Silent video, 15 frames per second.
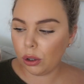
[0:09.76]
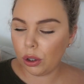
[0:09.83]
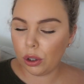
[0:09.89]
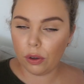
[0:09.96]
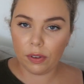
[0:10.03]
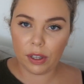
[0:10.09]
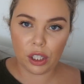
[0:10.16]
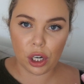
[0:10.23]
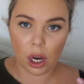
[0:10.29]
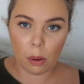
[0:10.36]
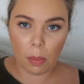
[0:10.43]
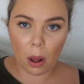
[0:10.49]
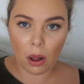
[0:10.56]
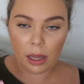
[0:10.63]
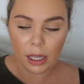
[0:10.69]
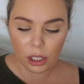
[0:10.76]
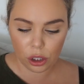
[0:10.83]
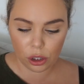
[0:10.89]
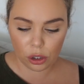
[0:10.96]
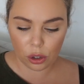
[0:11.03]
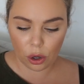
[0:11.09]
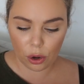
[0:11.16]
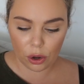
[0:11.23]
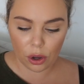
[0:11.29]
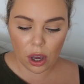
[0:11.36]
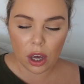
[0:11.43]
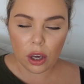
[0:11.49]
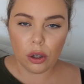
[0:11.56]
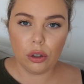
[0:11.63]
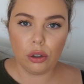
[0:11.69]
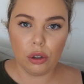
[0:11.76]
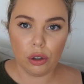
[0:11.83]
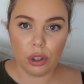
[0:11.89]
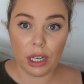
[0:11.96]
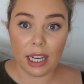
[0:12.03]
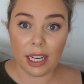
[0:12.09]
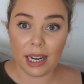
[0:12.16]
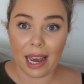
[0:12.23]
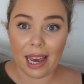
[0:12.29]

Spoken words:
or UV gel polish. So you do need